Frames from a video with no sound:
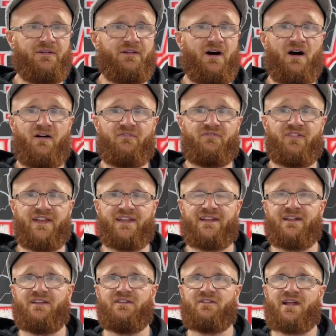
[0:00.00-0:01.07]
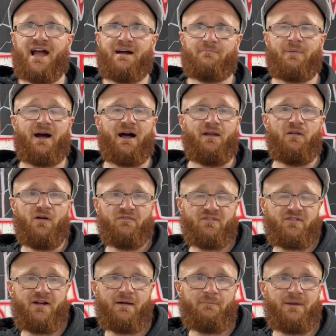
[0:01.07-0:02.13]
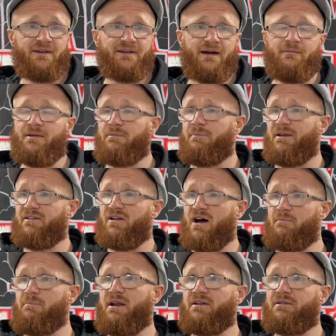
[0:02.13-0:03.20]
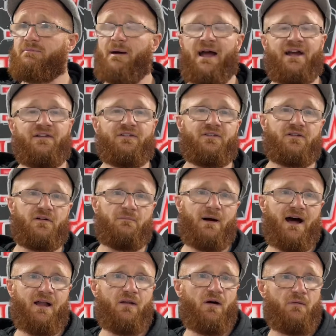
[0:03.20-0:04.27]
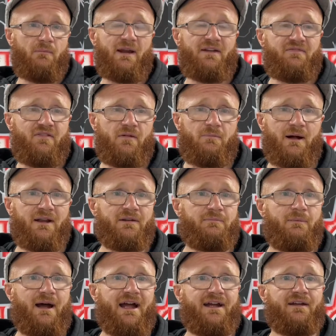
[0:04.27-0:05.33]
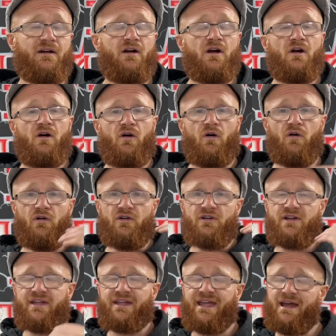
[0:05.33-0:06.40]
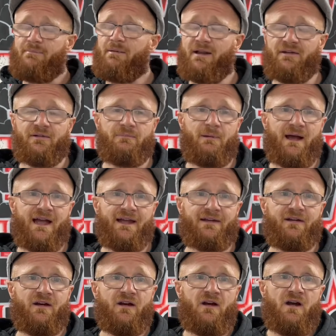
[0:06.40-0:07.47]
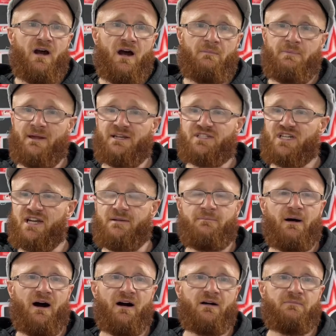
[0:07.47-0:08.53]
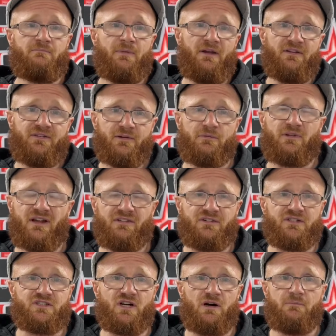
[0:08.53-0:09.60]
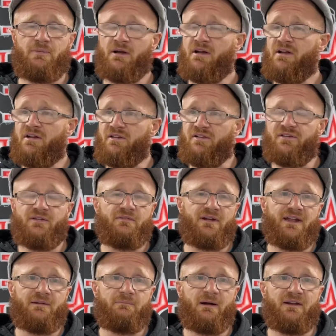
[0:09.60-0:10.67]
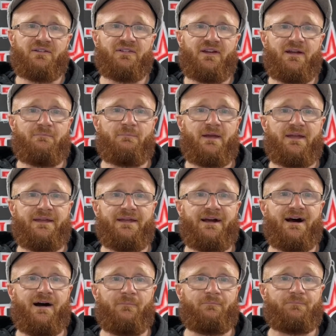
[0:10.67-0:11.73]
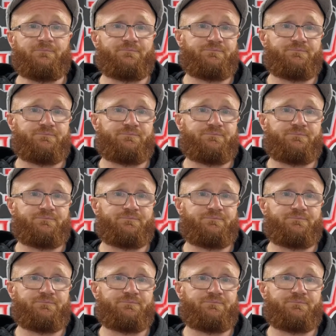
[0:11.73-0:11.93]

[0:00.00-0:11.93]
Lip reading: I think you can pay a lot for grappling dummies, but it's like punch bags. You can pay a lot of money for a punch bag, or you can get a punch bag a bit cheaper, but it still does the job. You still get to punch it and beat it up.